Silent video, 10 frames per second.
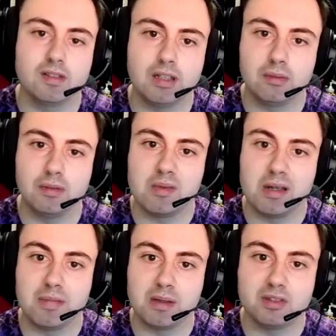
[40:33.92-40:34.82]
everyone
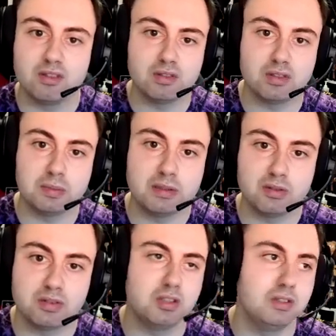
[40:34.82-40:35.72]
may maybe not just be
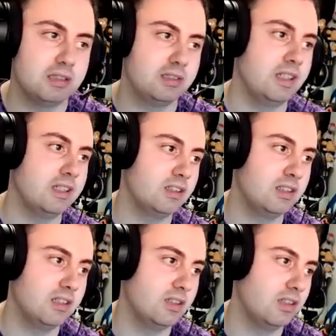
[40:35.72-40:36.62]
Doctor Who's that's set in a
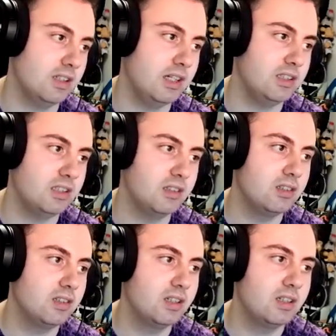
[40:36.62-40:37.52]
set location.
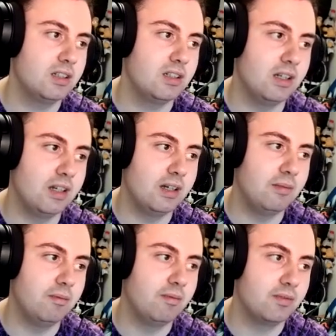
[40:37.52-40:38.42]

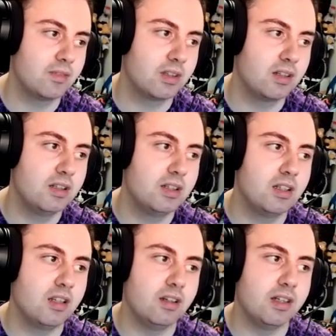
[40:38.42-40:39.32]
Um,
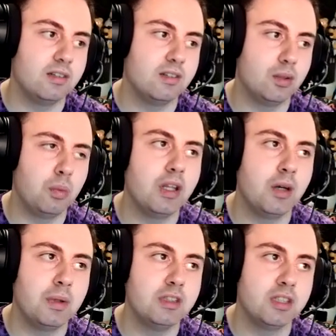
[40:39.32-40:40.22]
like one I
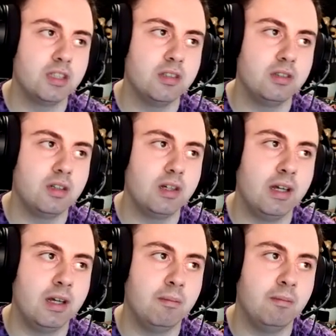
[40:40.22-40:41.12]
went to
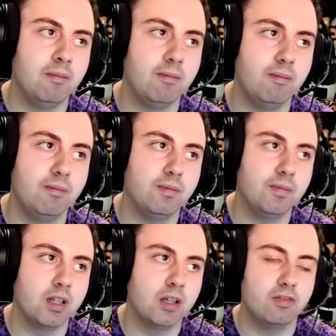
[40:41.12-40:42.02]

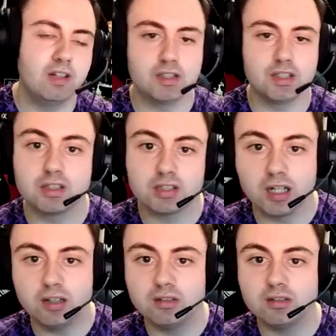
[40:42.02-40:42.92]
like Flesh and
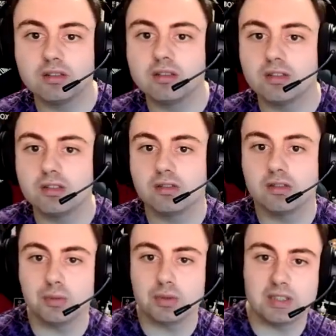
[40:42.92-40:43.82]
Stone
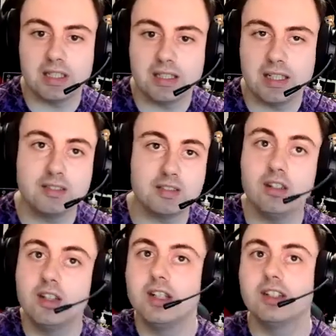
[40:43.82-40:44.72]
was set there.
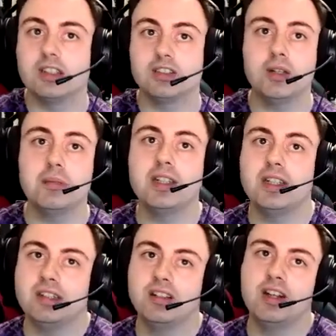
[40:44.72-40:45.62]
So there's so
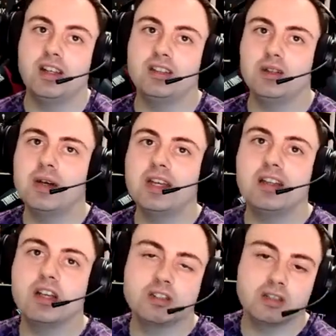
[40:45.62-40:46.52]
many. Like you may
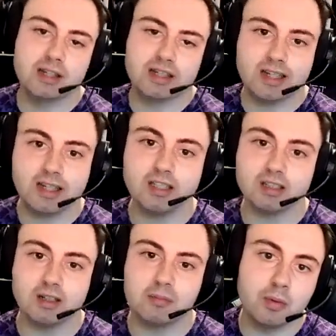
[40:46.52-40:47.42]
go to a
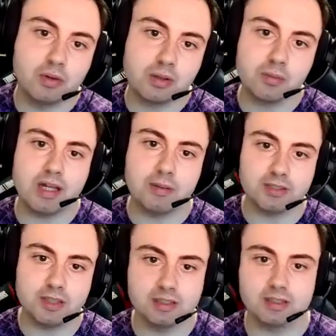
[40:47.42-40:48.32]
location and more than one
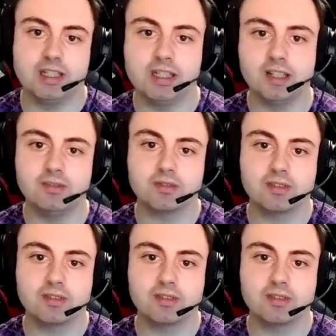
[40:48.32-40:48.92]
episode is set there